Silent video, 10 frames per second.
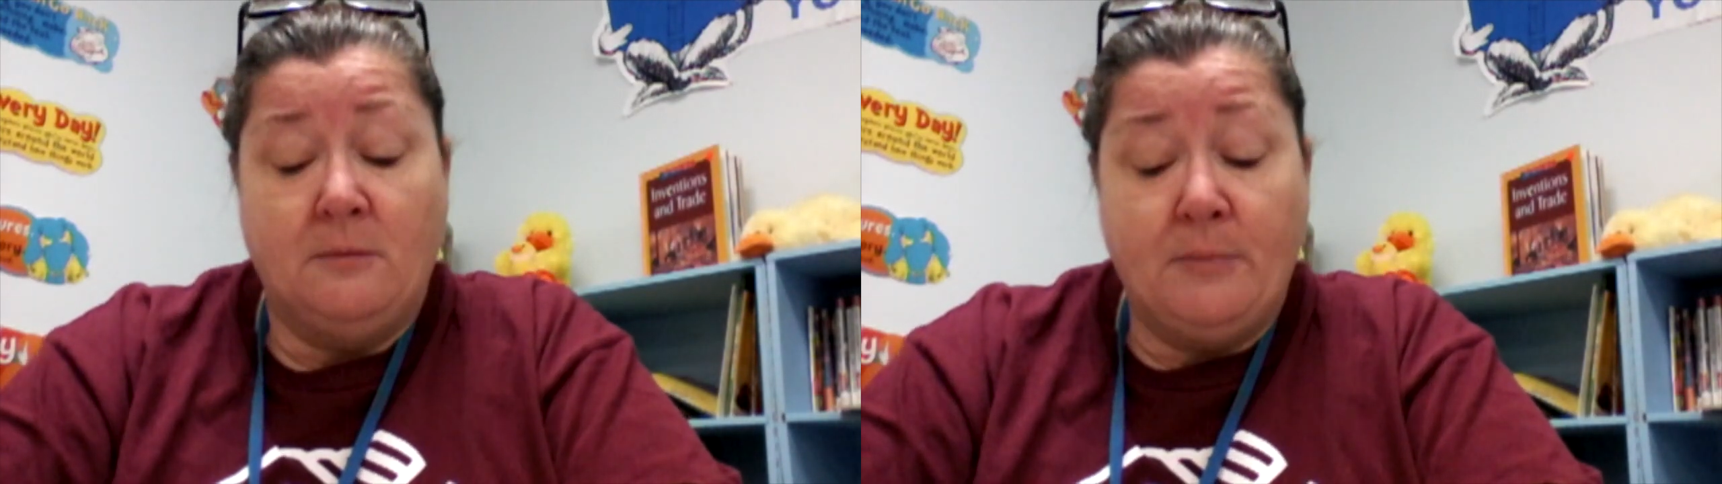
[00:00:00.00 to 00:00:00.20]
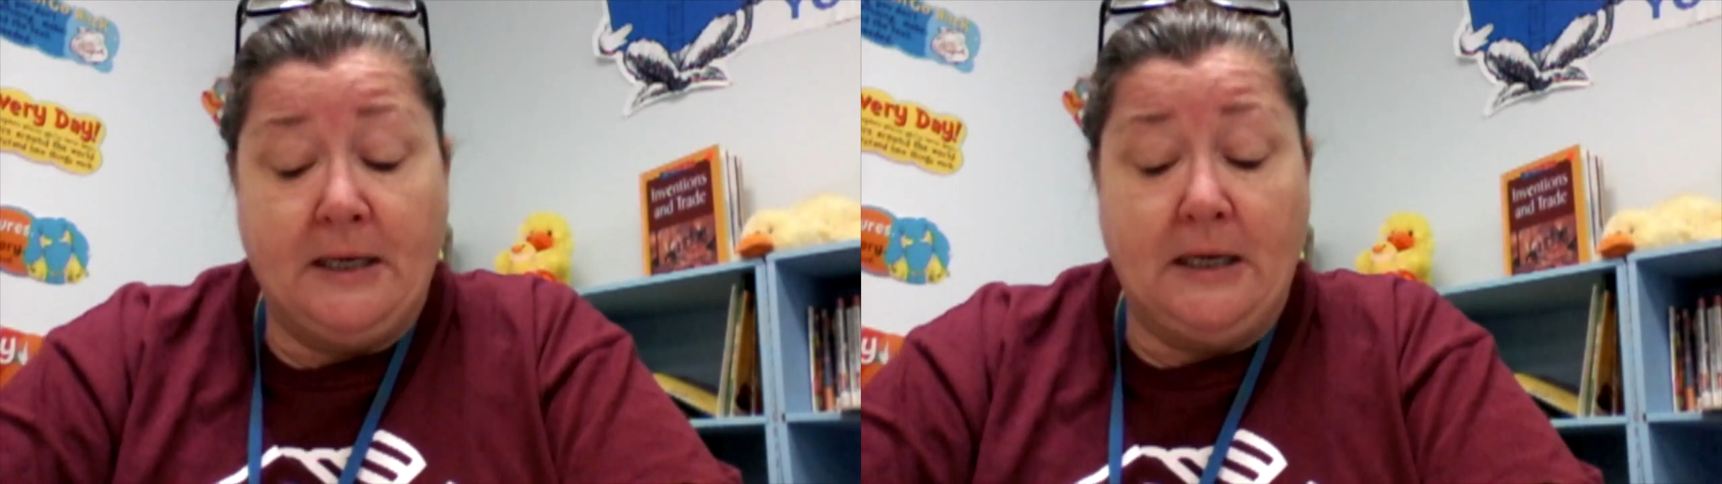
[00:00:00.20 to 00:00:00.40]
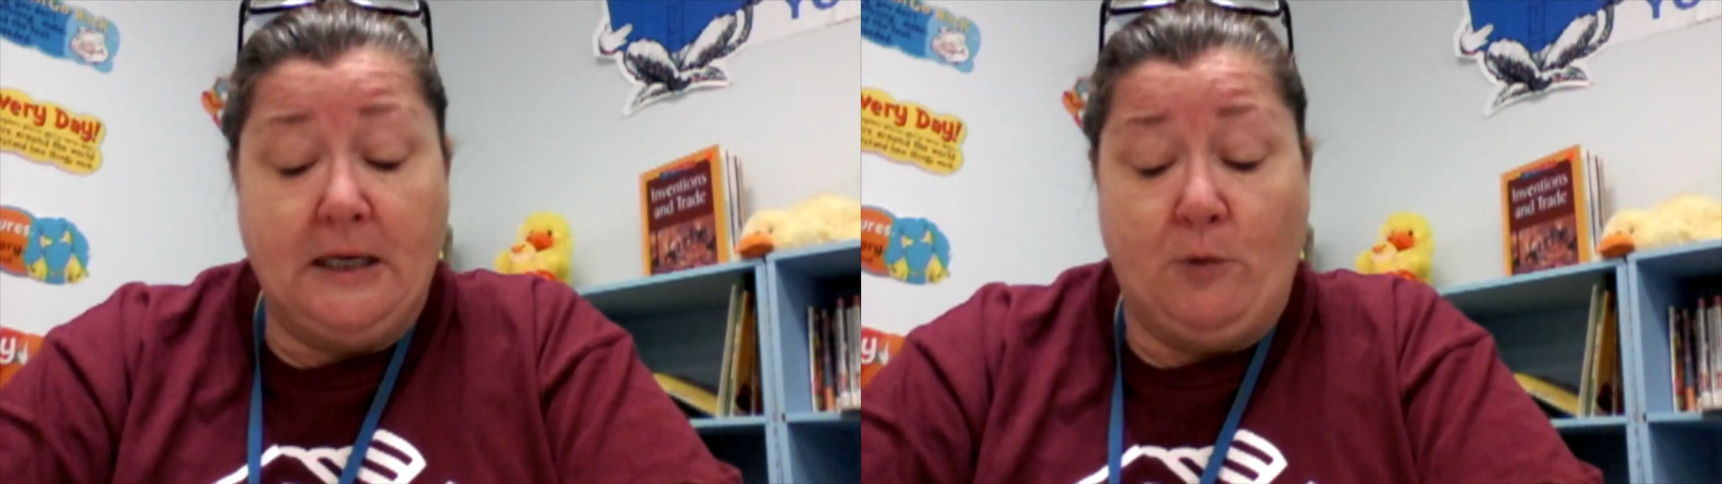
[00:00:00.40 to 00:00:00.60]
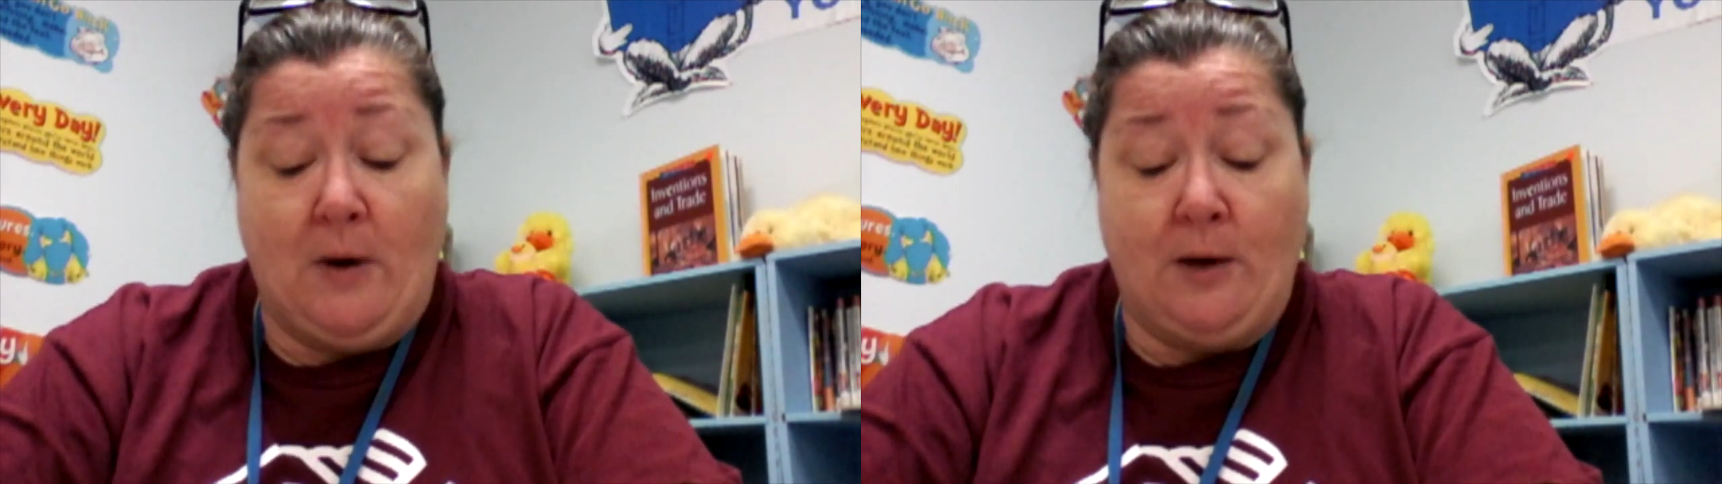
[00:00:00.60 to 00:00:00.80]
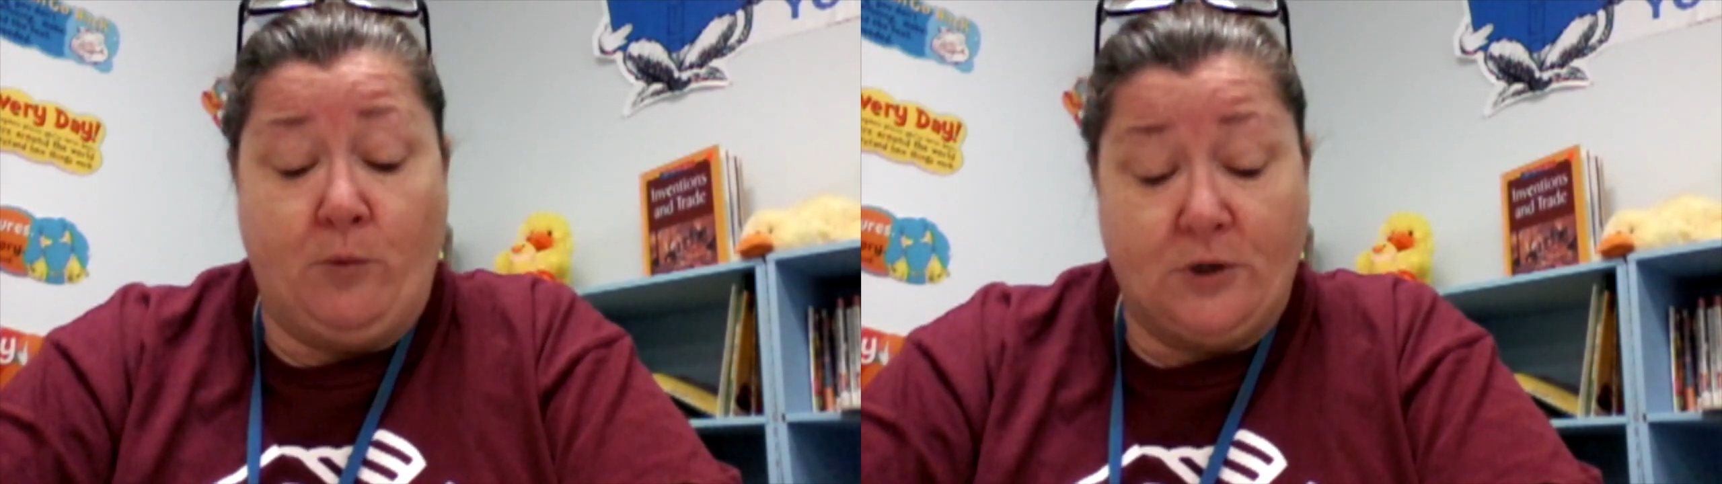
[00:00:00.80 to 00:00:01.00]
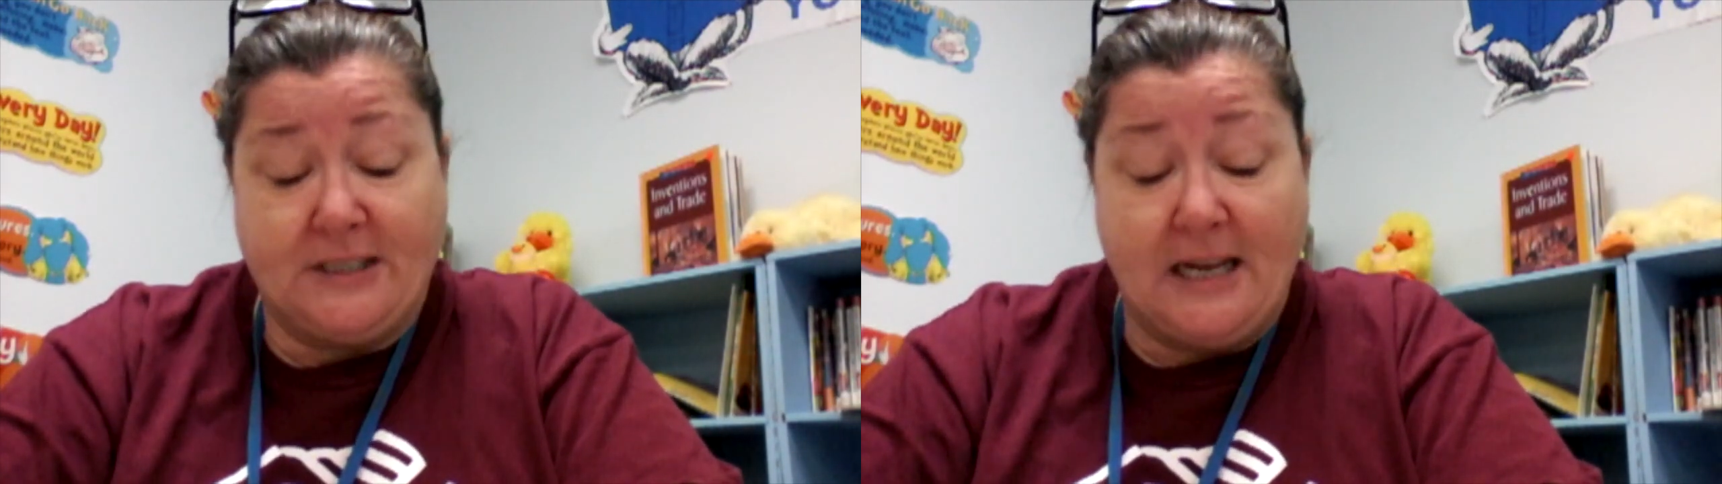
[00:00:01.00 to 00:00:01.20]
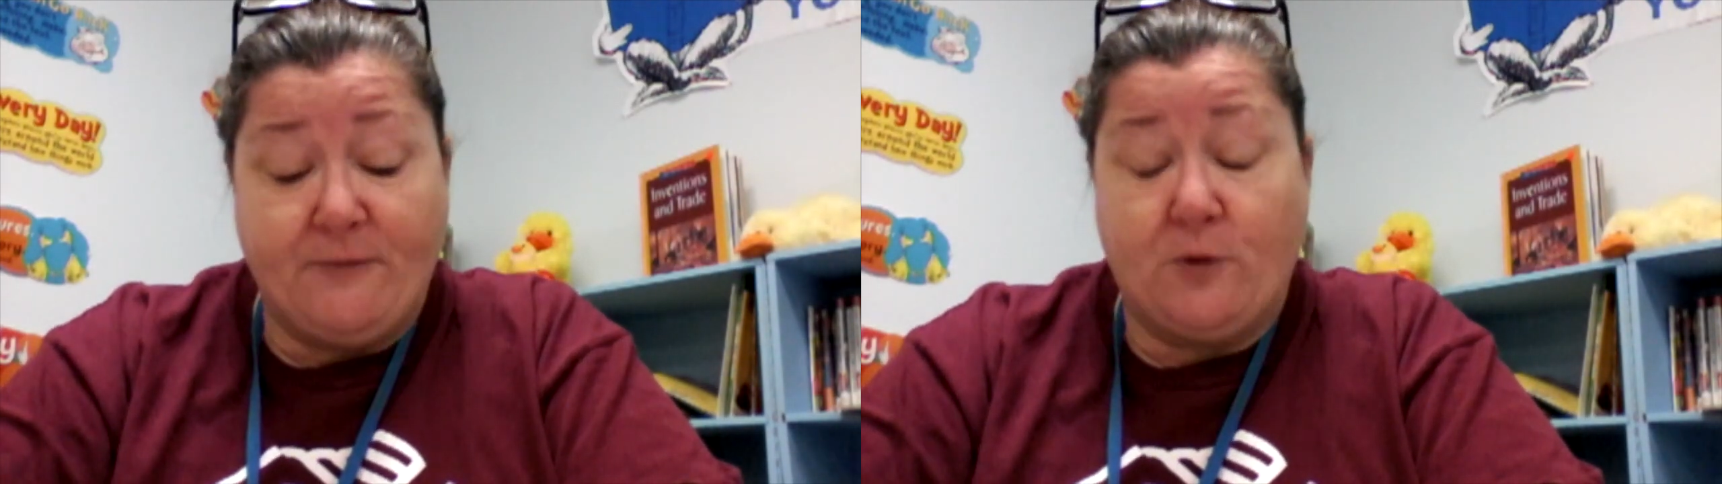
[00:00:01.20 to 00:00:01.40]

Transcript: But anyway, we're safe